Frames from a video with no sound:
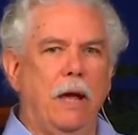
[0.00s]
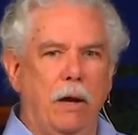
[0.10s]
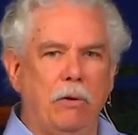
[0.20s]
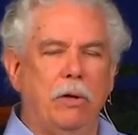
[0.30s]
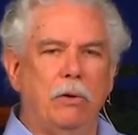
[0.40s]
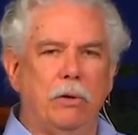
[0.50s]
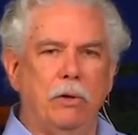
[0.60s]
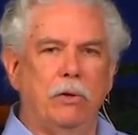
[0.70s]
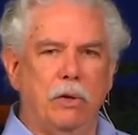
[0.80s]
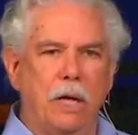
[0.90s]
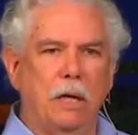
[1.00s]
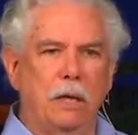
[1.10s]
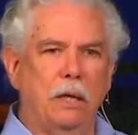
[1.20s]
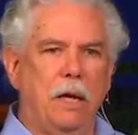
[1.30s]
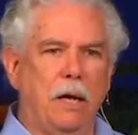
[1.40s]
out here in your
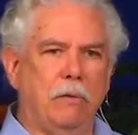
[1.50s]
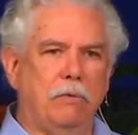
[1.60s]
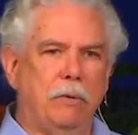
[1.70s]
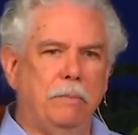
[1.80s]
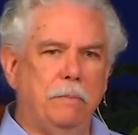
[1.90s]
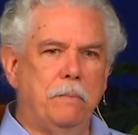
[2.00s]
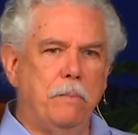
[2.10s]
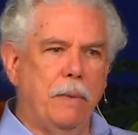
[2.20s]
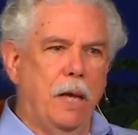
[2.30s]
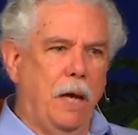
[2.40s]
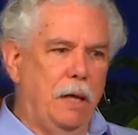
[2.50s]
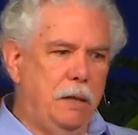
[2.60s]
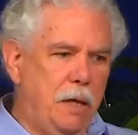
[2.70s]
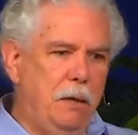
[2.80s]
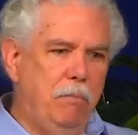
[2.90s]
daily life. And
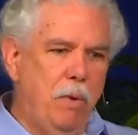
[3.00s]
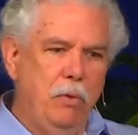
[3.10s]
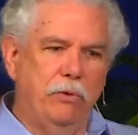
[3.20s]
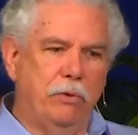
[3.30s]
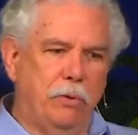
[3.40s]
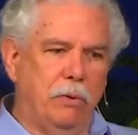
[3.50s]
then most